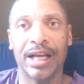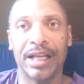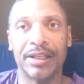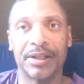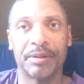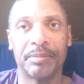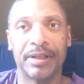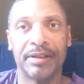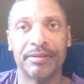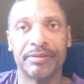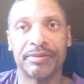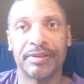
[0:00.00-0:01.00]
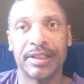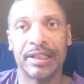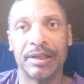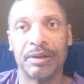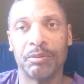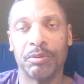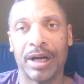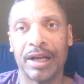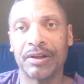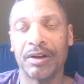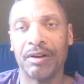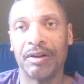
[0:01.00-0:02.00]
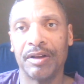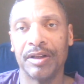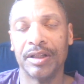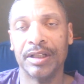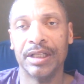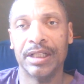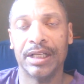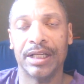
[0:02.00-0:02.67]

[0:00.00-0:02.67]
a little bit of what I call,